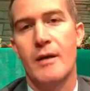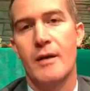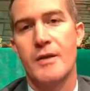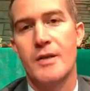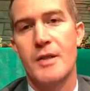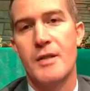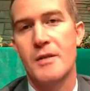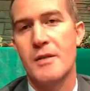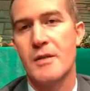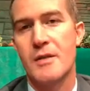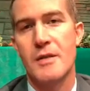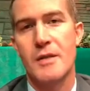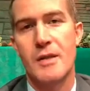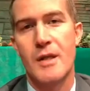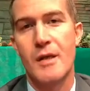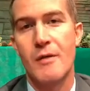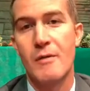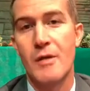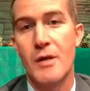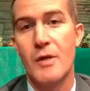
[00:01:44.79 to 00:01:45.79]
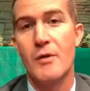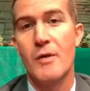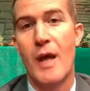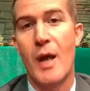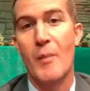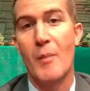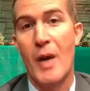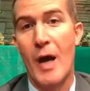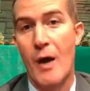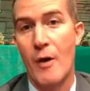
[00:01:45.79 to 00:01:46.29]
Jesus has given you
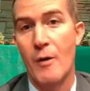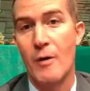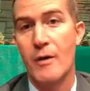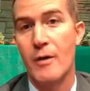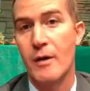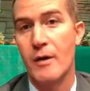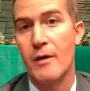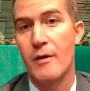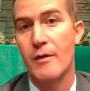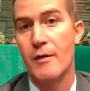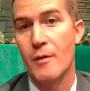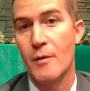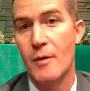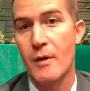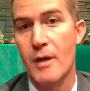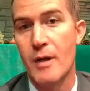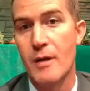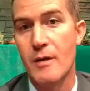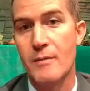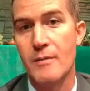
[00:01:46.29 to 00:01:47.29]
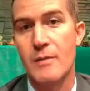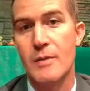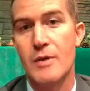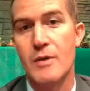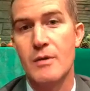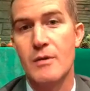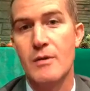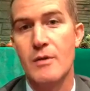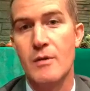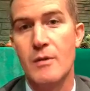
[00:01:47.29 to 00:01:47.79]
that power and authority
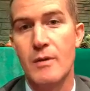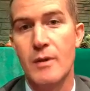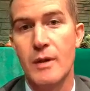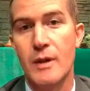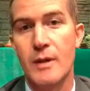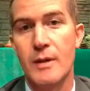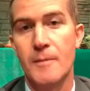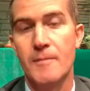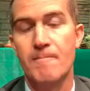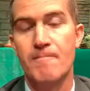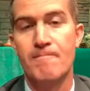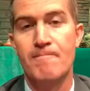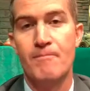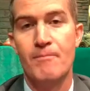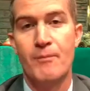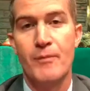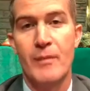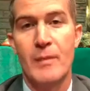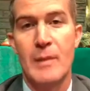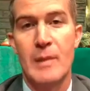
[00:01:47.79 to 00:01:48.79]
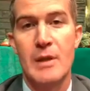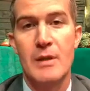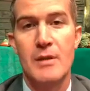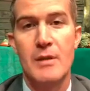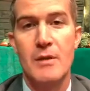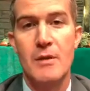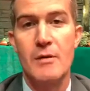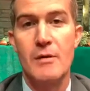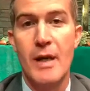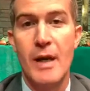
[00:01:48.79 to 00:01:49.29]
to
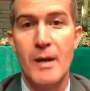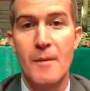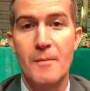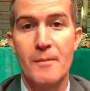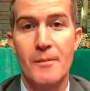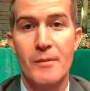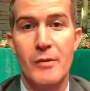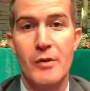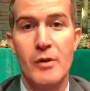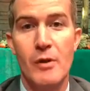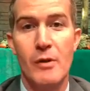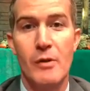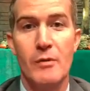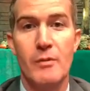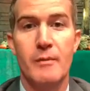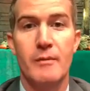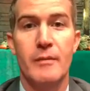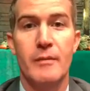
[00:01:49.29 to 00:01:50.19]
do that. So